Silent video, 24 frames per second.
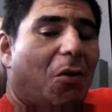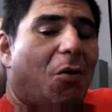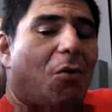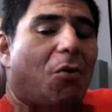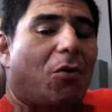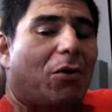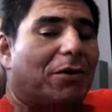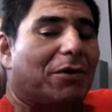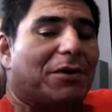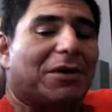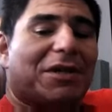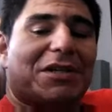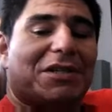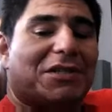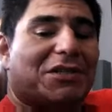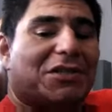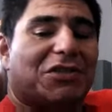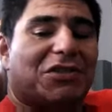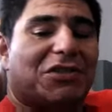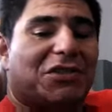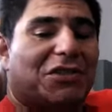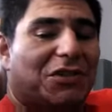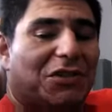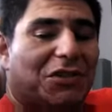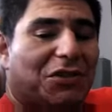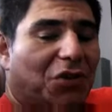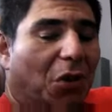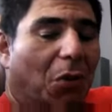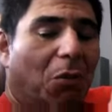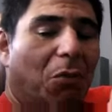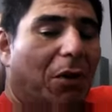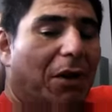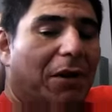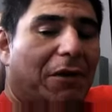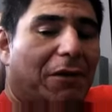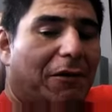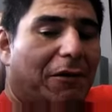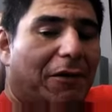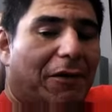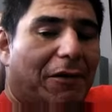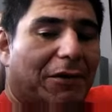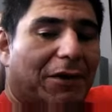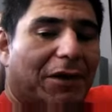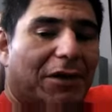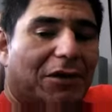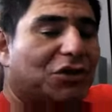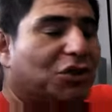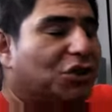or it's somewhere
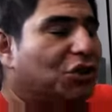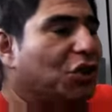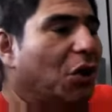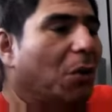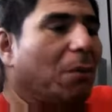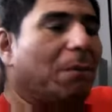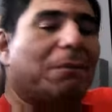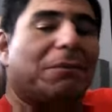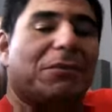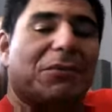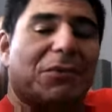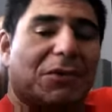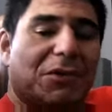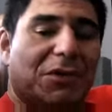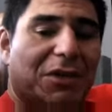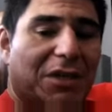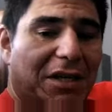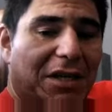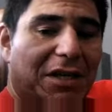around there. Some